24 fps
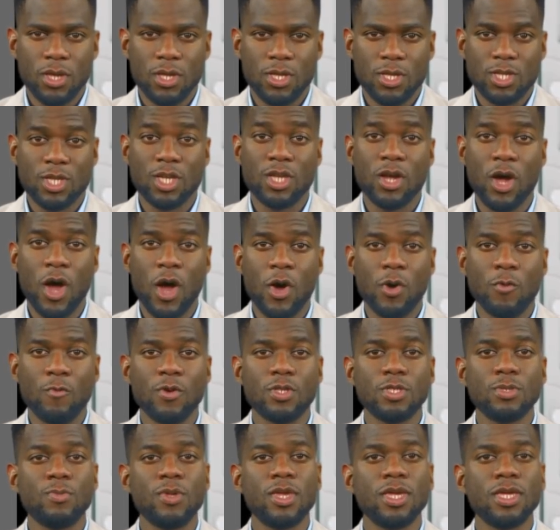should
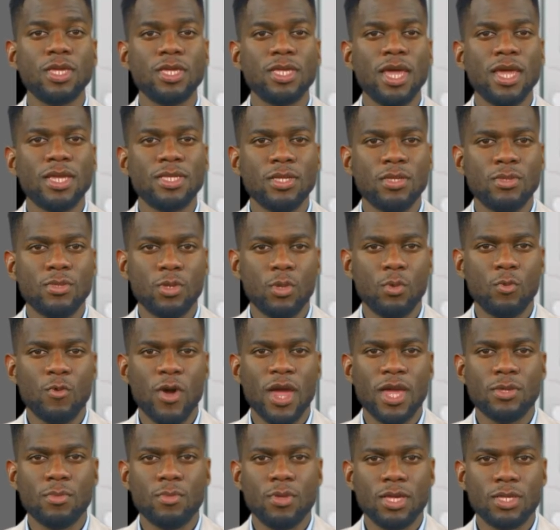always be connected
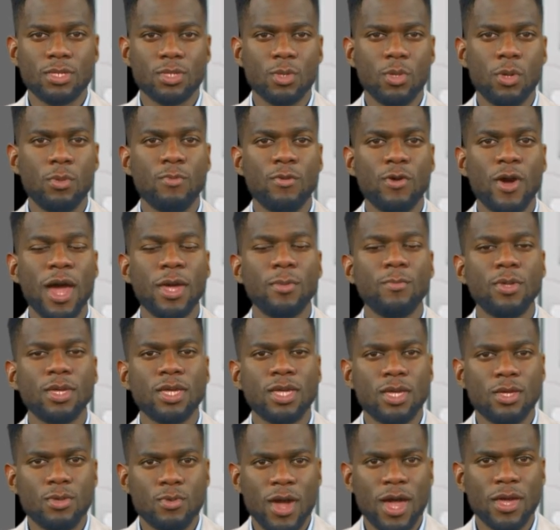directly to a
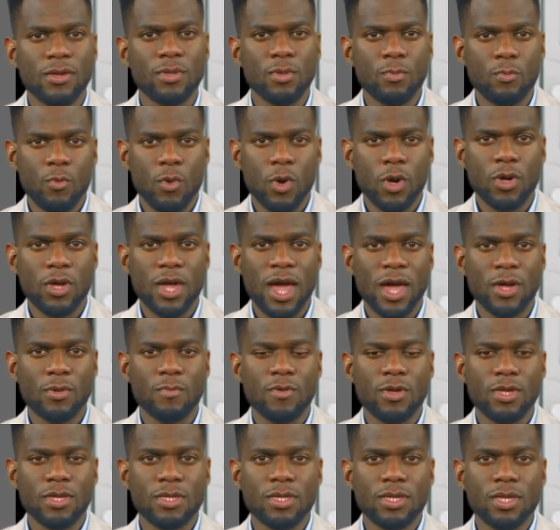properly grounded wall
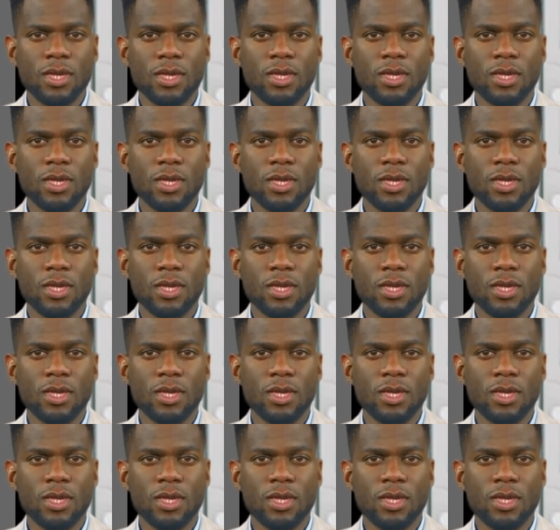outlet